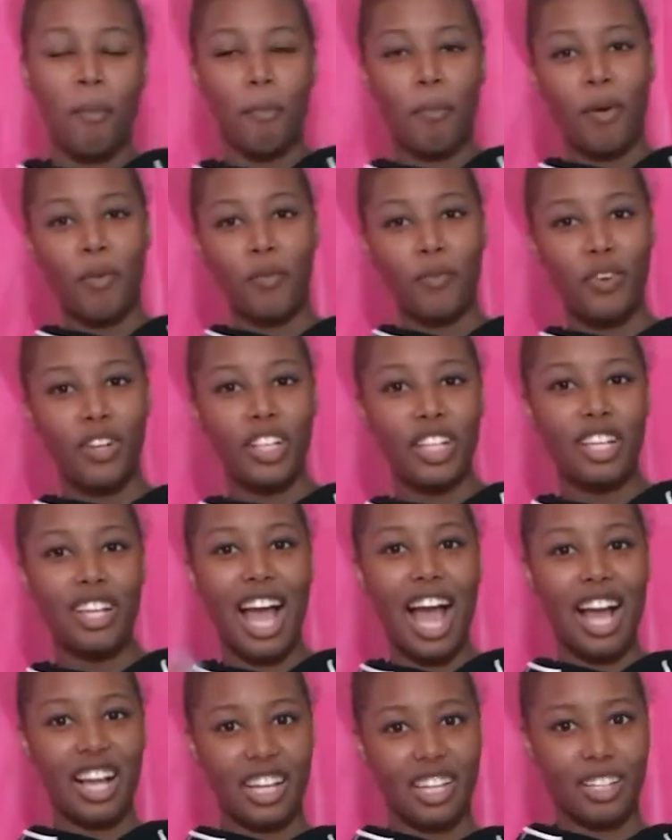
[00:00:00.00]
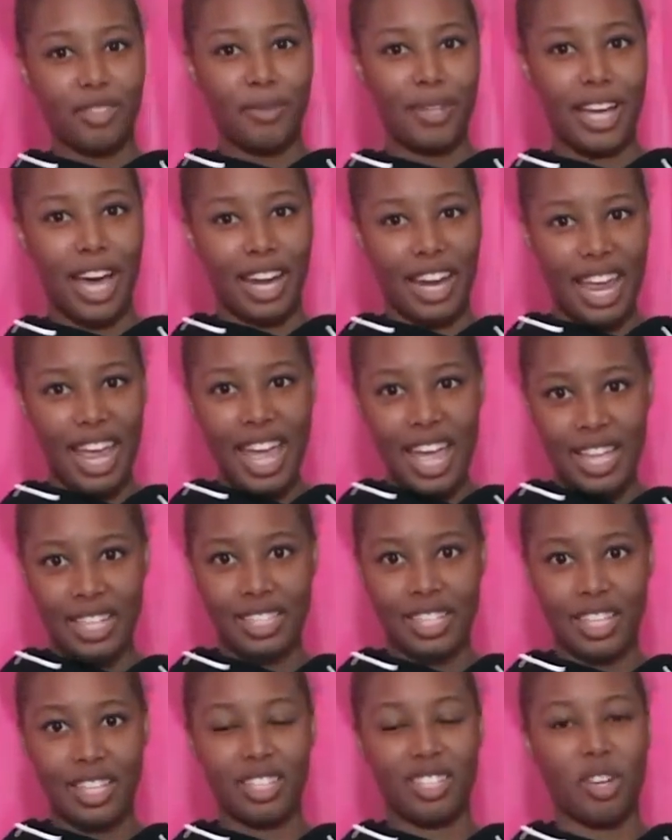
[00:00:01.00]
But really, y'all, you got an
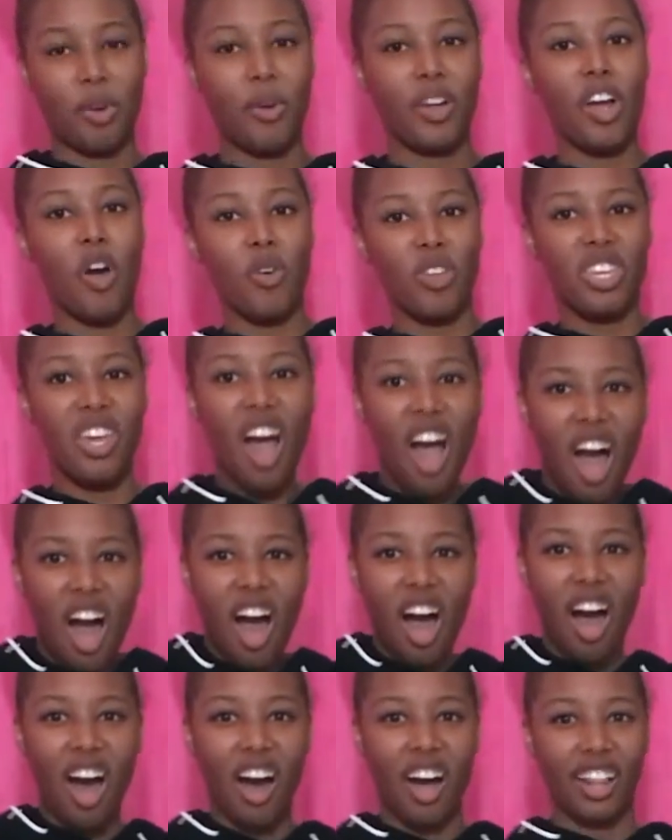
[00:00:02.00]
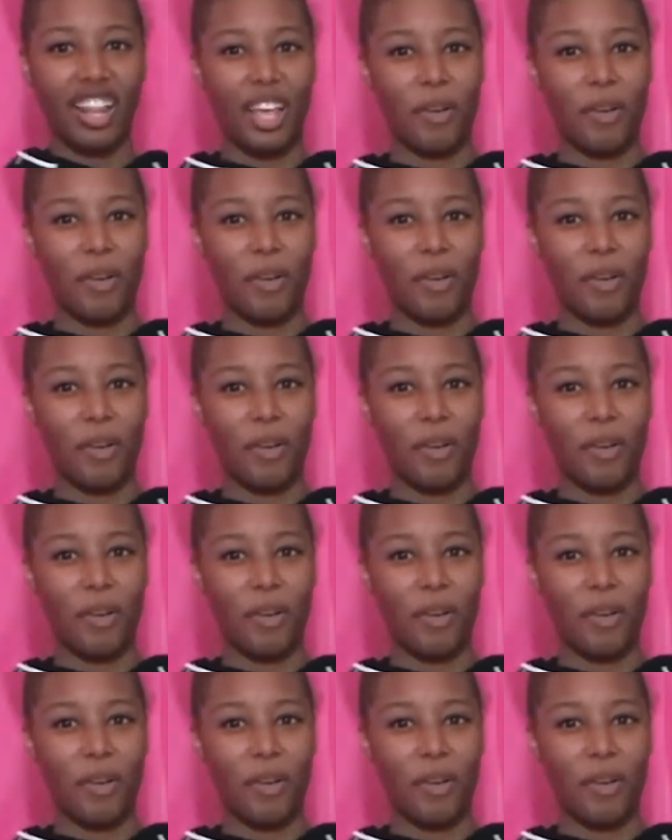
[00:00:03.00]
accent, so it go y'all.